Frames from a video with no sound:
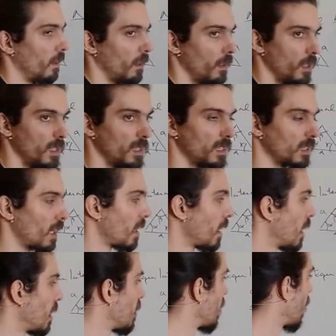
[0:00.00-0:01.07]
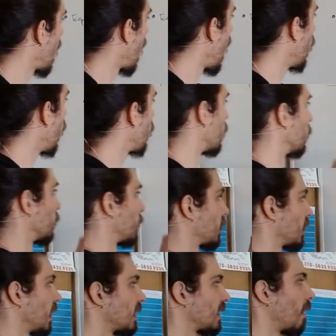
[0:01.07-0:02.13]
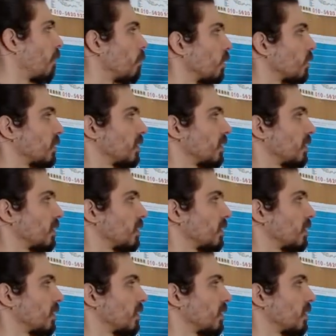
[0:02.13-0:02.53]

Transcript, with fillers: is an almost, is almost